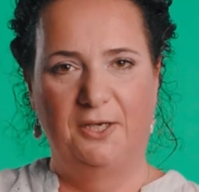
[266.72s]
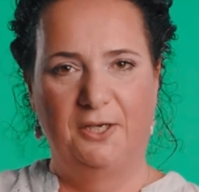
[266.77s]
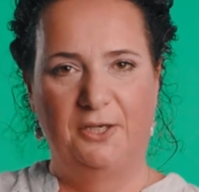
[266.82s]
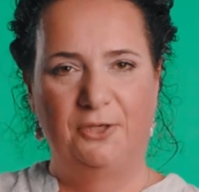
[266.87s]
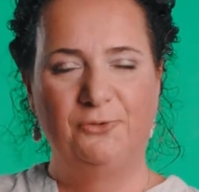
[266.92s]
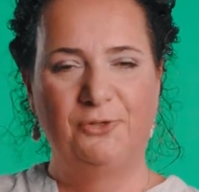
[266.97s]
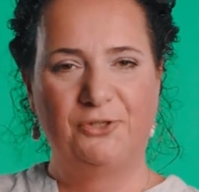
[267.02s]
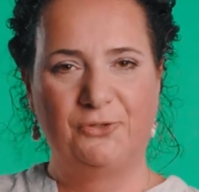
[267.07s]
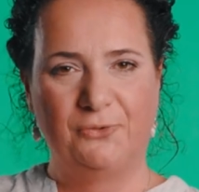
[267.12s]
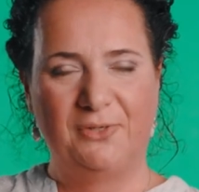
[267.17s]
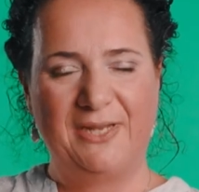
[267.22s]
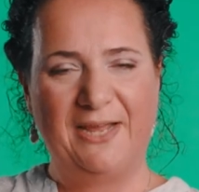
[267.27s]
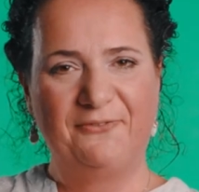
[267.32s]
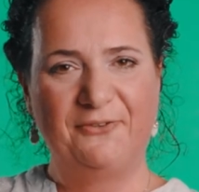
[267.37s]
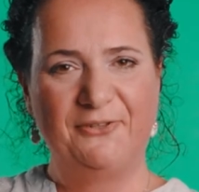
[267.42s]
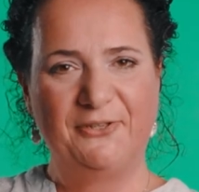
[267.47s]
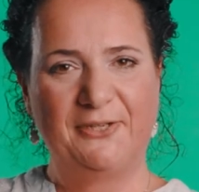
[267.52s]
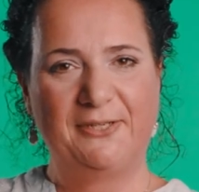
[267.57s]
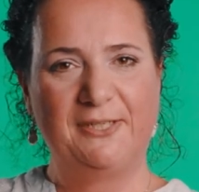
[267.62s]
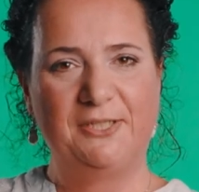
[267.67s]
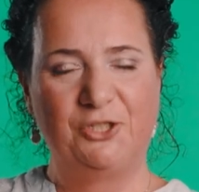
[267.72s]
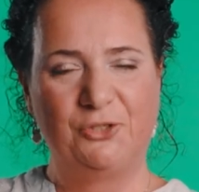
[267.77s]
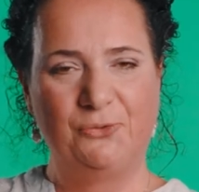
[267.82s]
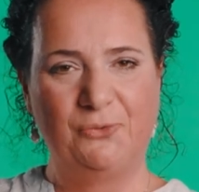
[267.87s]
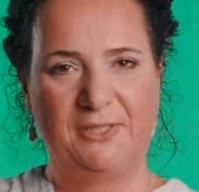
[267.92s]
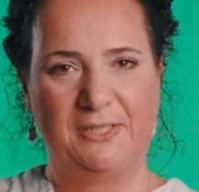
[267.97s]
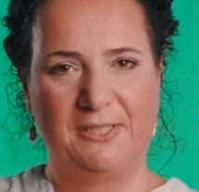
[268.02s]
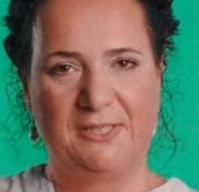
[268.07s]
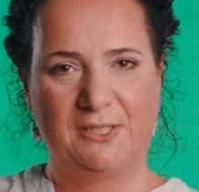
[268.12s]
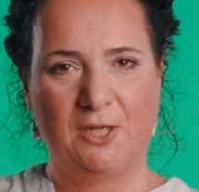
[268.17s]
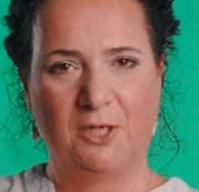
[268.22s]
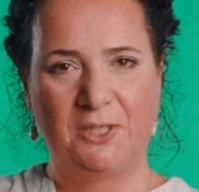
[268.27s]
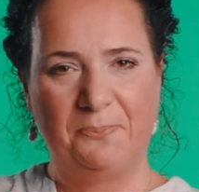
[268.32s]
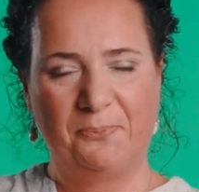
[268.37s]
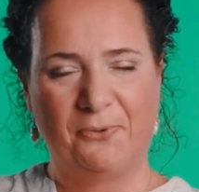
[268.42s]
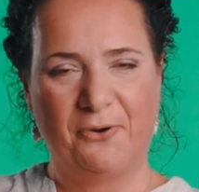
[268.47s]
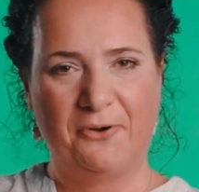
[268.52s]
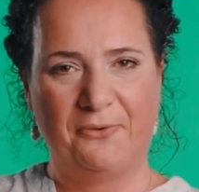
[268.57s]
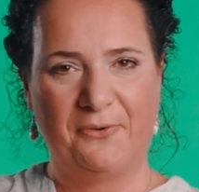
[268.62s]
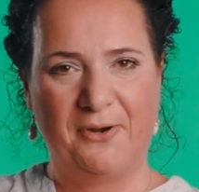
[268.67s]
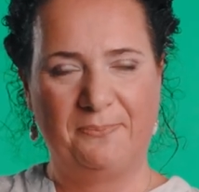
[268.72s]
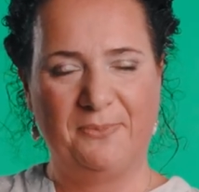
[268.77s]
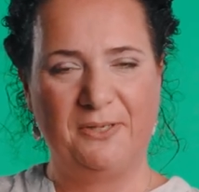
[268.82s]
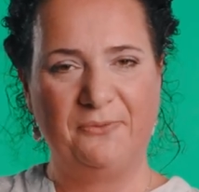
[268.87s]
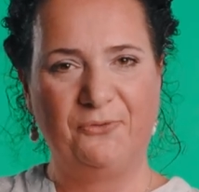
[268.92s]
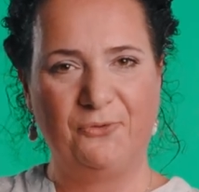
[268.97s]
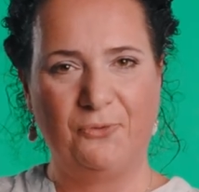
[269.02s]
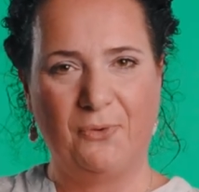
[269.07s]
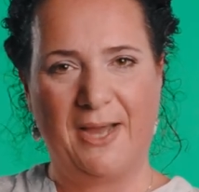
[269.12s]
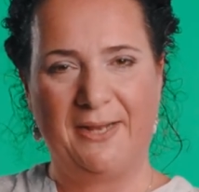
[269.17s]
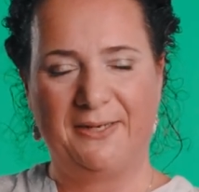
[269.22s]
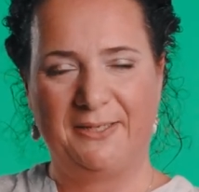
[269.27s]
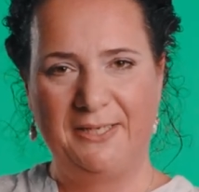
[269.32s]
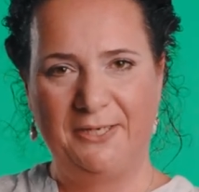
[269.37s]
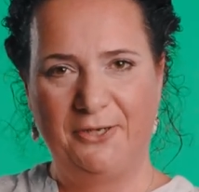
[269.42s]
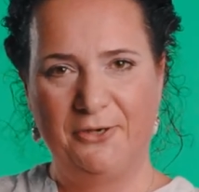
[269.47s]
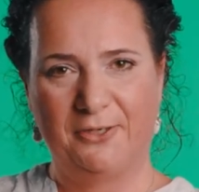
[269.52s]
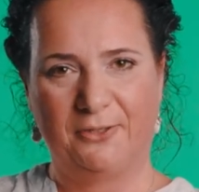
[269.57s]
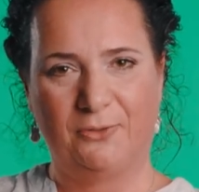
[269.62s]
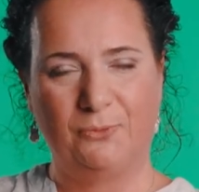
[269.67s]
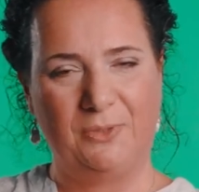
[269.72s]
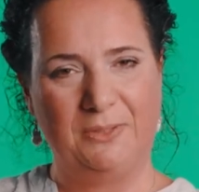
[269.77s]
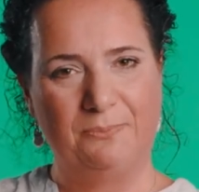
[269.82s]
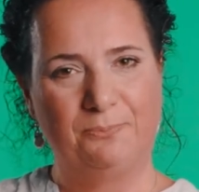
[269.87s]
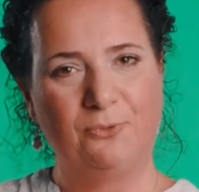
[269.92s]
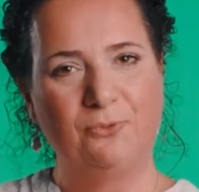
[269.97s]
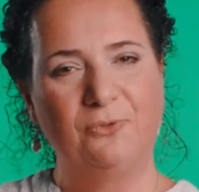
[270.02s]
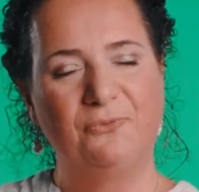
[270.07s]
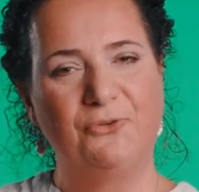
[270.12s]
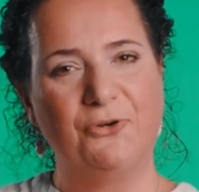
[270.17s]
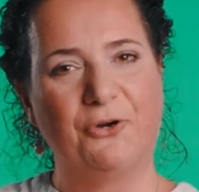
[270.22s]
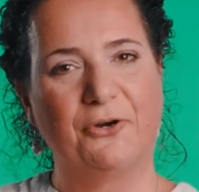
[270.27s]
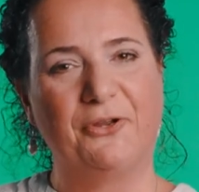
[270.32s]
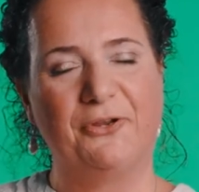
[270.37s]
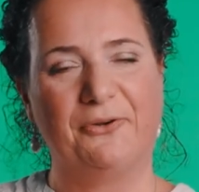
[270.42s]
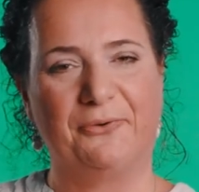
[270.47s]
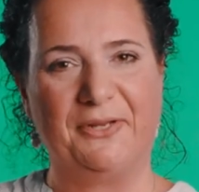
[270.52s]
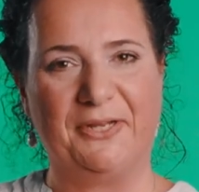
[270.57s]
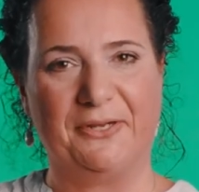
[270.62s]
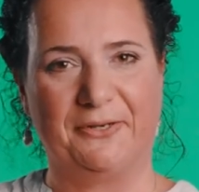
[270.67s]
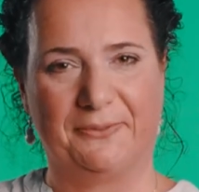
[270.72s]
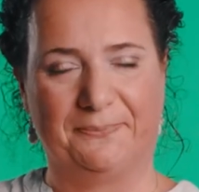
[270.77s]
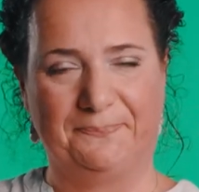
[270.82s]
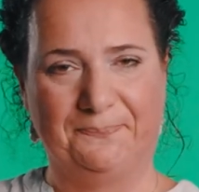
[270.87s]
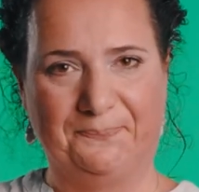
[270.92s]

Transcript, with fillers: You should definitely choose this study program if you are eager to improve your career.